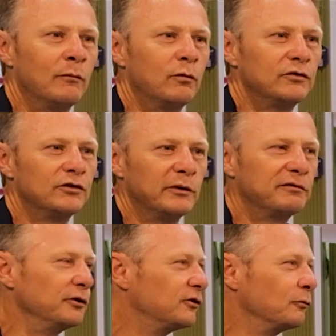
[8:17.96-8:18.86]
So we
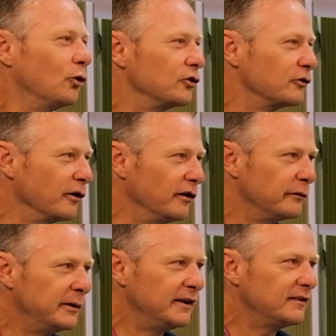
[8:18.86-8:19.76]
threw some water over
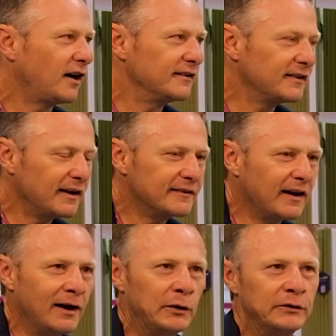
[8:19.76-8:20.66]
me. I sat
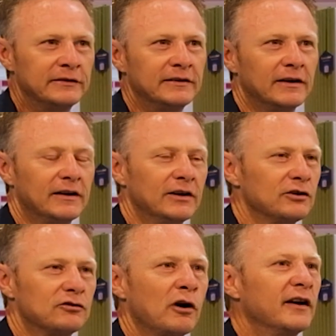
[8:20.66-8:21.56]
down,
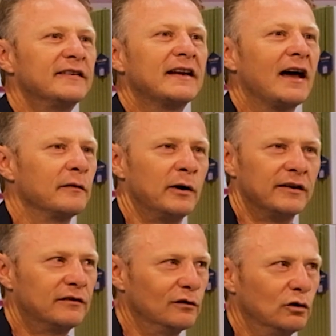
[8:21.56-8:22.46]
tried to gather my
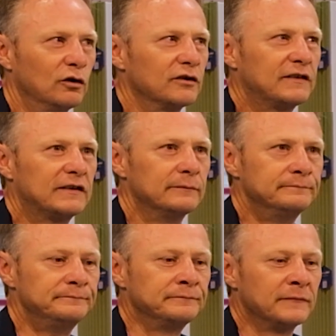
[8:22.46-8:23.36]
thoughts,
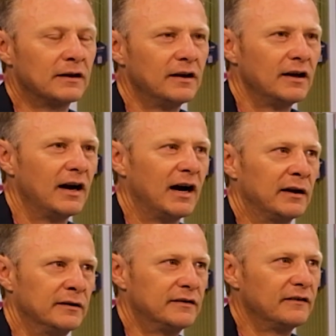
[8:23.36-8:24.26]
and
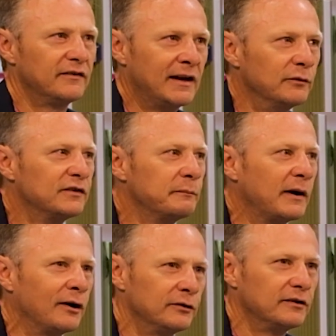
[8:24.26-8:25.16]
then it was
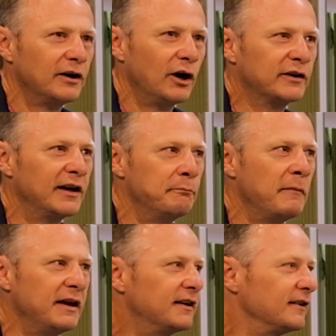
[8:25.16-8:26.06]
about, okay,
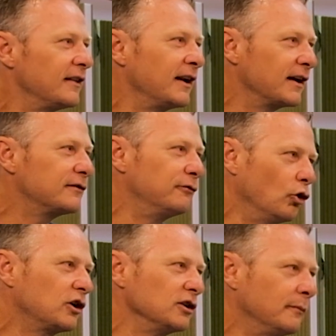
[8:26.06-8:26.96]
make it the next
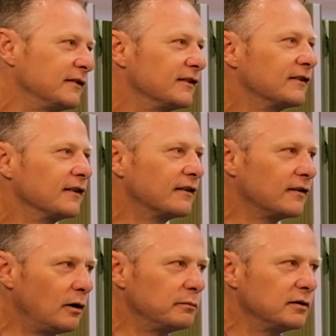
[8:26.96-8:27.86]
4 kilometers to the
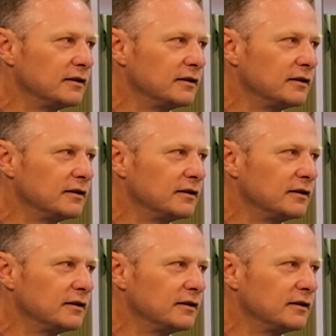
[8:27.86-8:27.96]
top,